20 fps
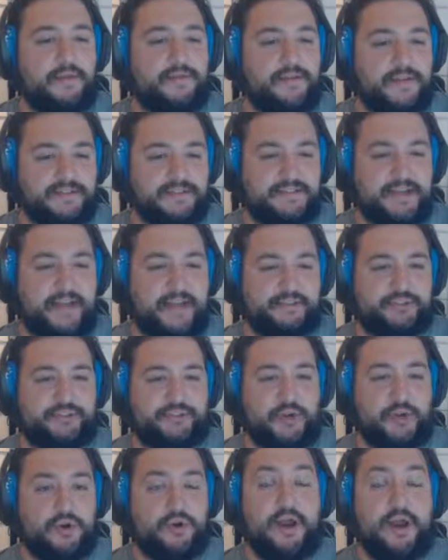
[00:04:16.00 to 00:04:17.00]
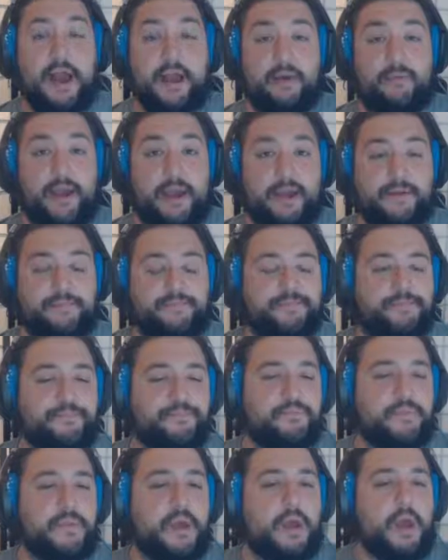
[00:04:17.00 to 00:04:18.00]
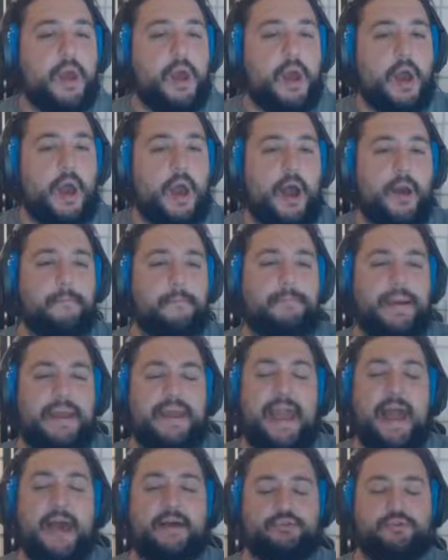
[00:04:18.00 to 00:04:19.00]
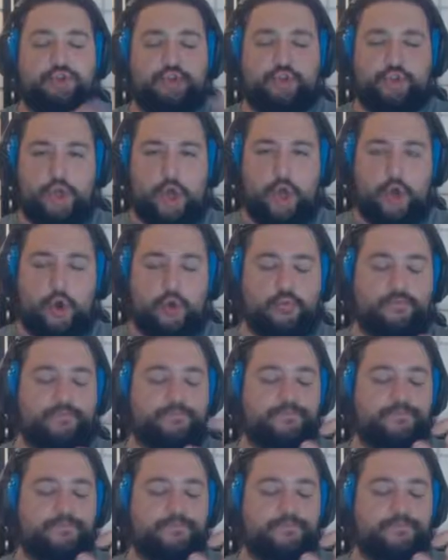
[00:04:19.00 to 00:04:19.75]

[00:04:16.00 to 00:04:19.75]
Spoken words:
this next turn, I win. But yeah, so